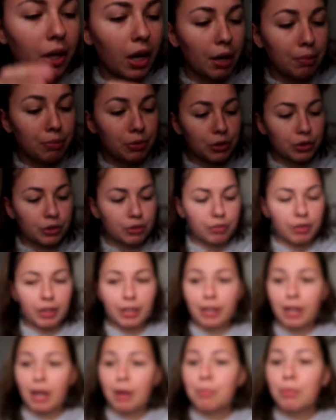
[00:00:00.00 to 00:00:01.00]
I'm sure it's
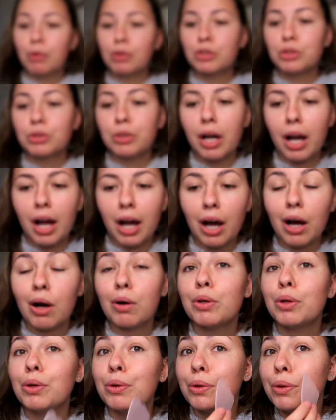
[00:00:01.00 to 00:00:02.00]
fine. I'm not sure how
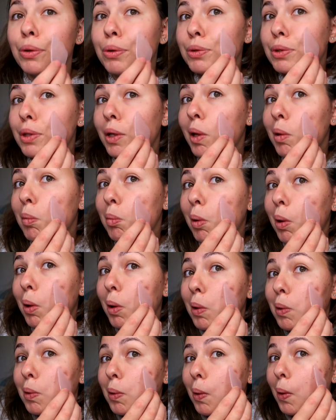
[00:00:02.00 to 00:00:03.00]
you use it, but
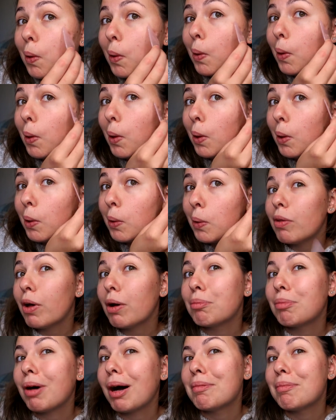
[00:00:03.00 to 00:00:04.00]
is it like this?
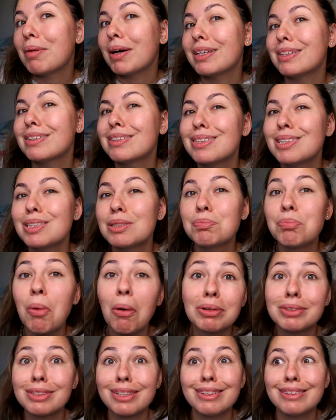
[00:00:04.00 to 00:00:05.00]
Don't mind my
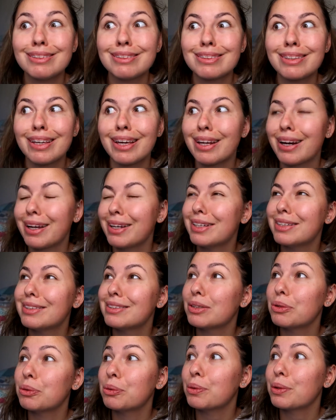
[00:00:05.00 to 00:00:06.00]
spotty skin. I need
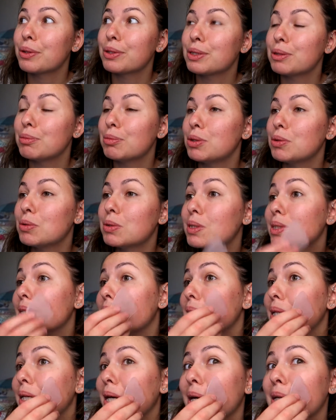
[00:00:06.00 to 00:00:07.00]
to order some new
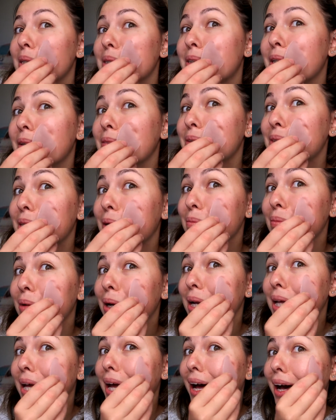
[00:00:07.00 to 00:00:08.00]
skincare stuff because I'm
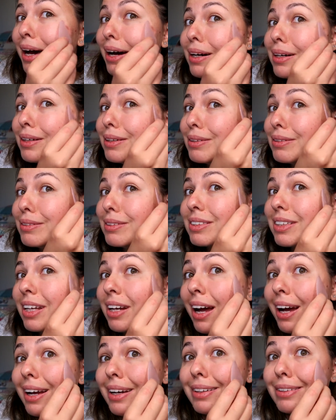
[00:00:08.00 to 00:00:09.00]
running out
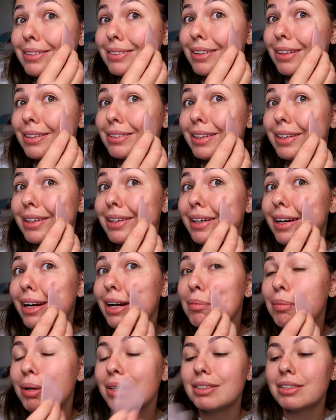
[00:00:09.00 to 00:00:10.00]
and I need to start taking care
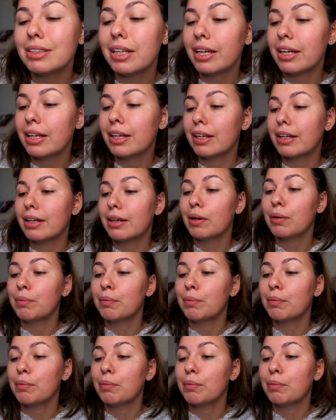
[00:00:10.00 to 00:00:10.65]
of my skin.